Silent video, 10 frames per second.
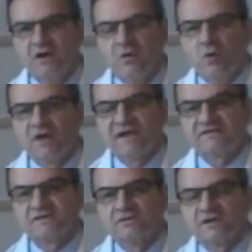One
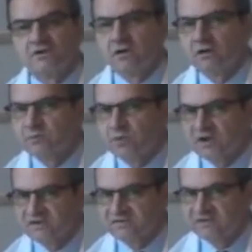has to look at all the
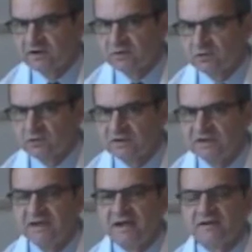products available
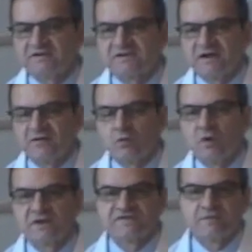and decide
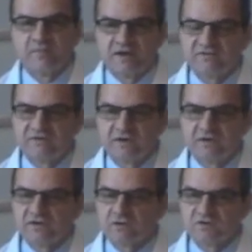what is the benefit
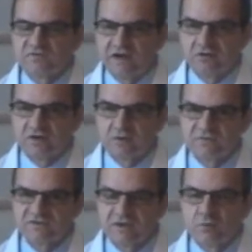in terms of
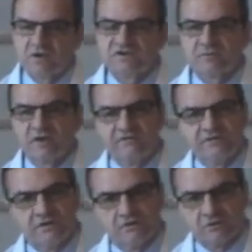outcomes and what is the
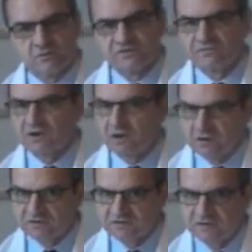benefit in terms of
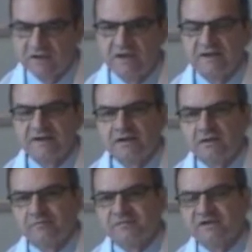cost.
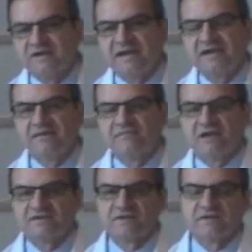To date, I have
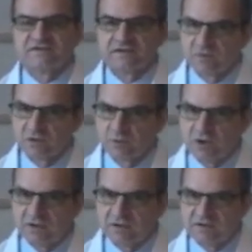not seen a similar
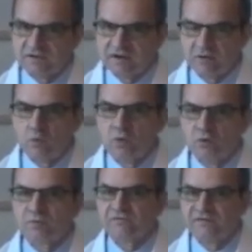product that
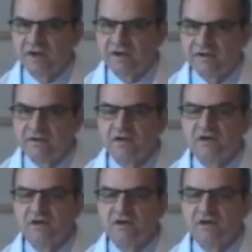will provide